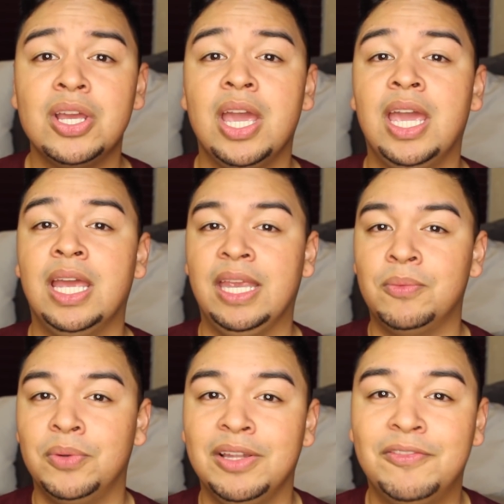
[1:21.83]
and get
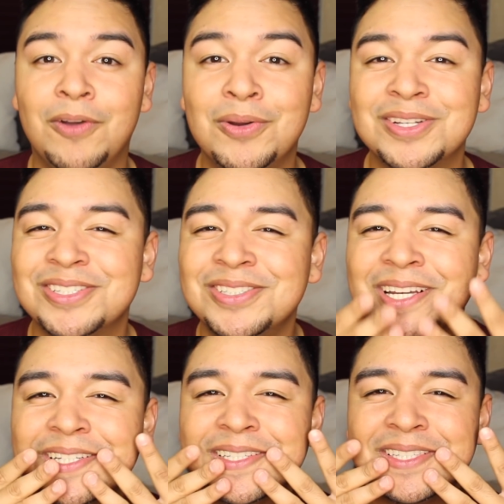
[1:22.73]
really focused so you
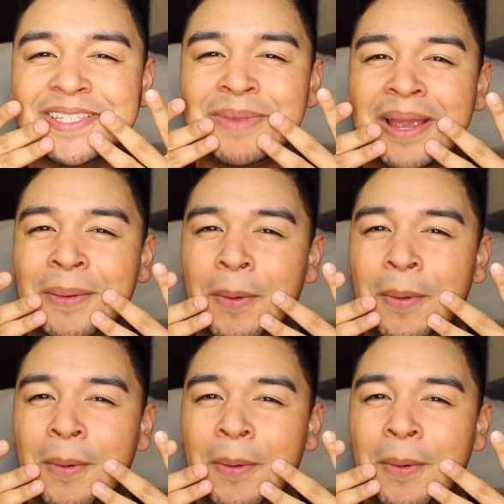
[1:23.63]
guys can see my